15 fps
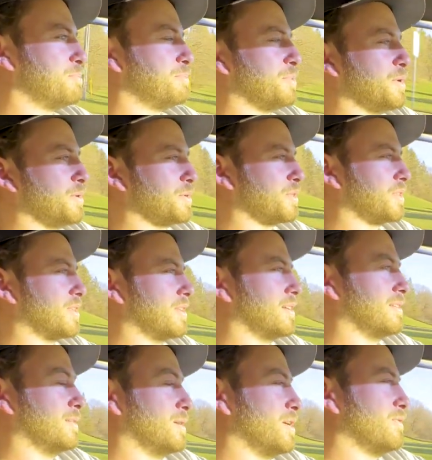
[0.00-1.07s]
both,
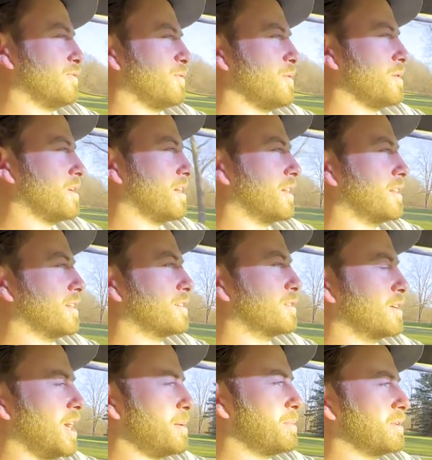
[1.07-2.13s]
all four are
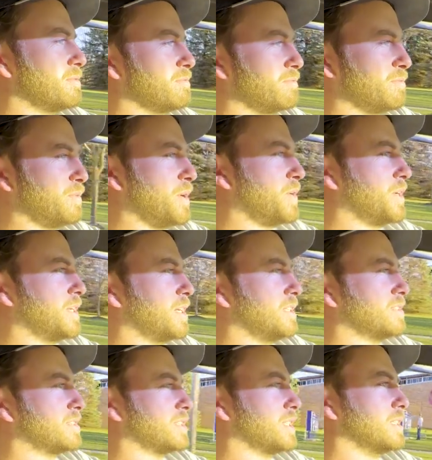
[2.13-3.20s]
grabbing very
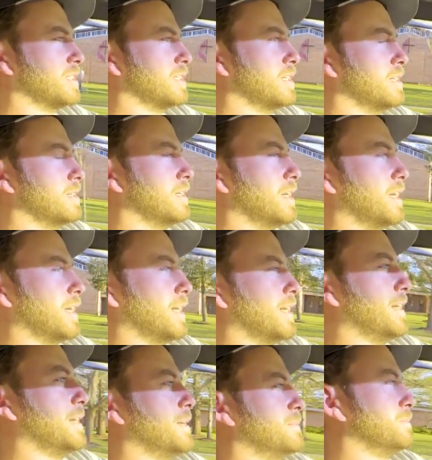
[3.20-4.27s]
nicely.
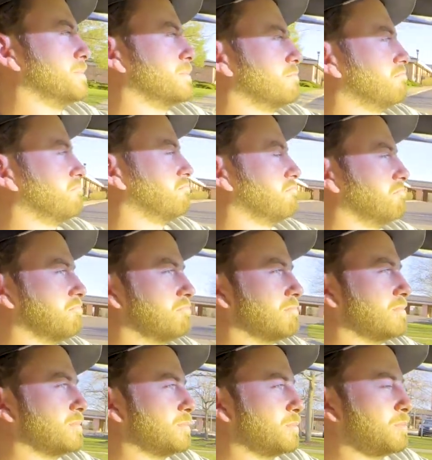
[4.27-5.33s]

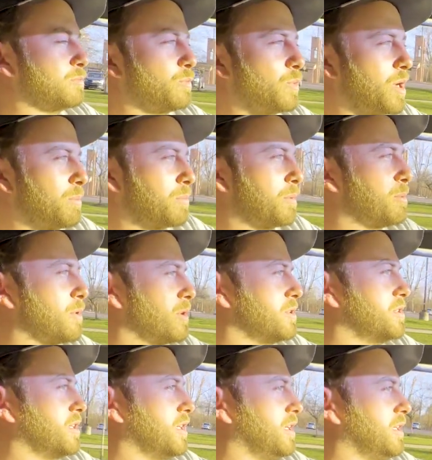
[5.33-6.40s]
Well
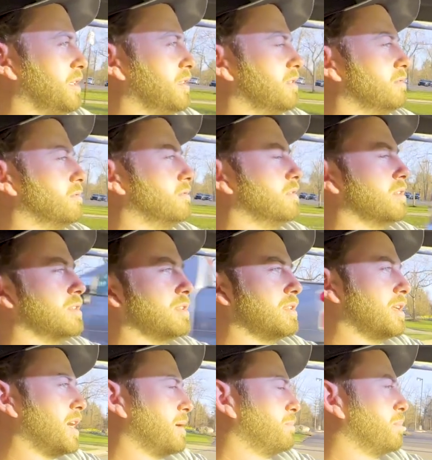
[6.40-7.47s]
proportioned,
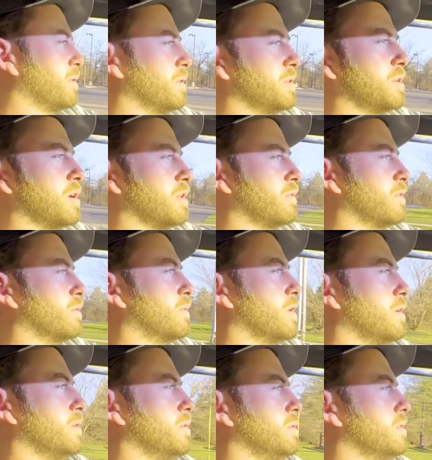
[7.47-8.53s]
not pulling you all over the
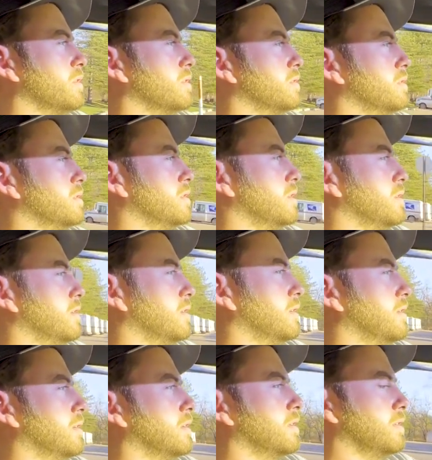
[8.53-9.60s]
road,
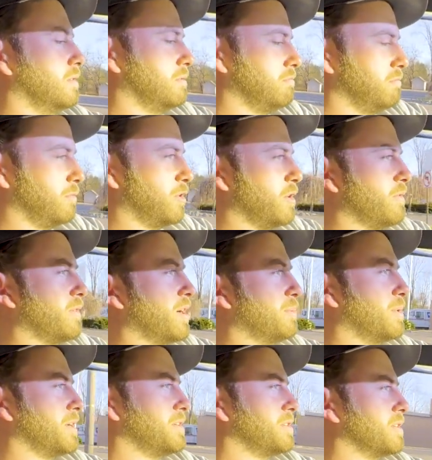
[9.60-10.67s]
no
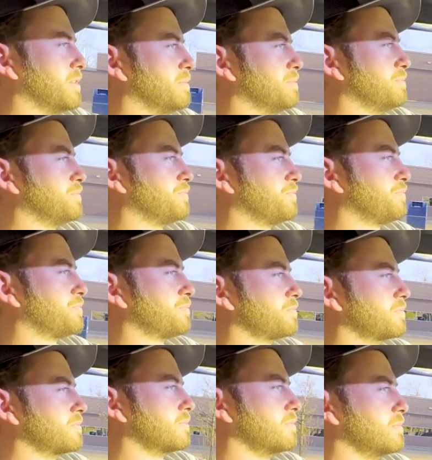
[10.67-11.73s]
vibration.
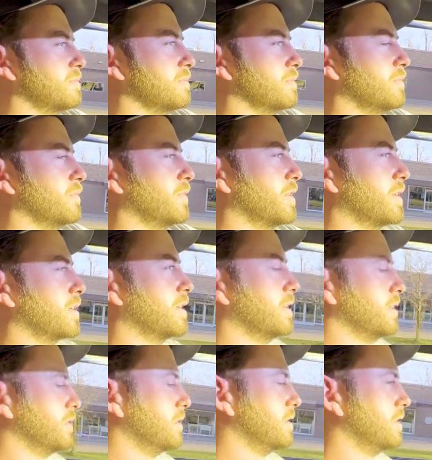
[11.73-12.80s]
Very
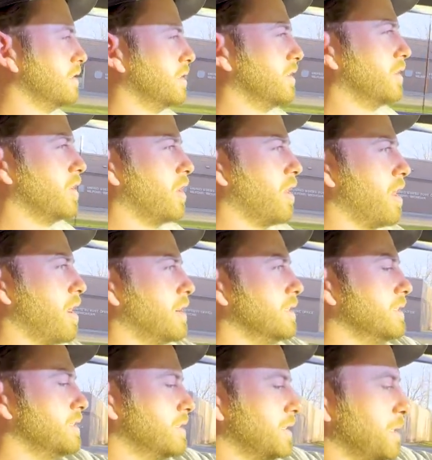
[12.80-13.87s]
good.
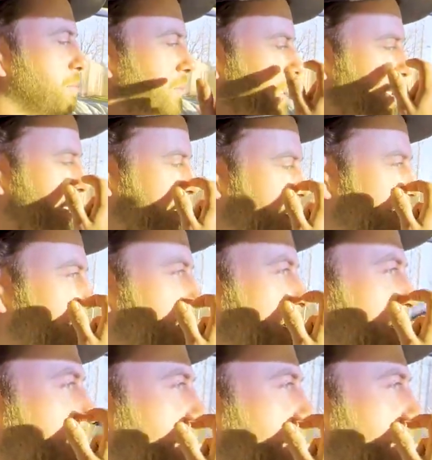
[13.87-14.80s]
There's our blinkers coming